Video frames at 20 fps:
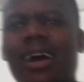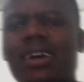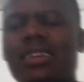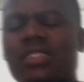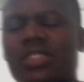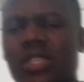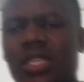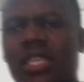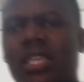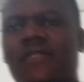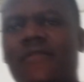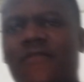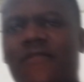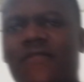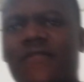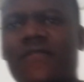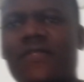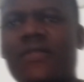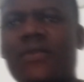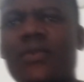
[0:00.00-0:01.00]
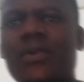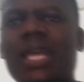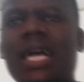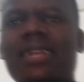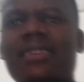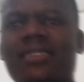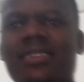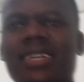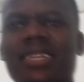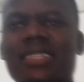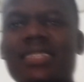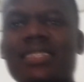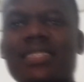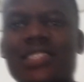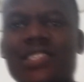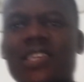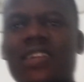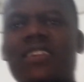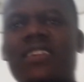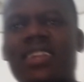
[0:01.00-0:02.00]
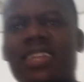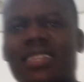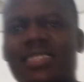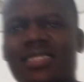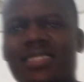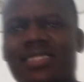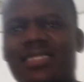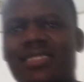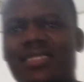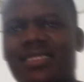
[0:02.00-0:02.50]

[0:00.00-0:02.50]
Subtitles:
as if we address children.